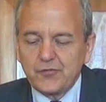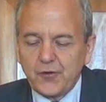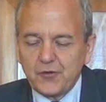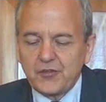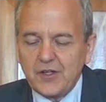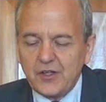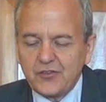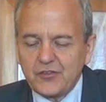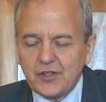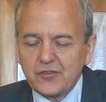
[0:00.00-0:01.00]
first
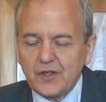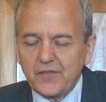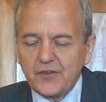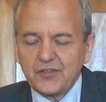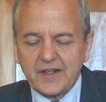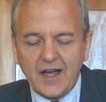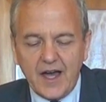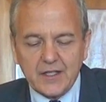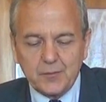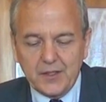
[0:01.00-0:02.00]
instance of this
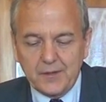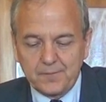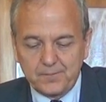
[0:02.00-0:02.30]
economy.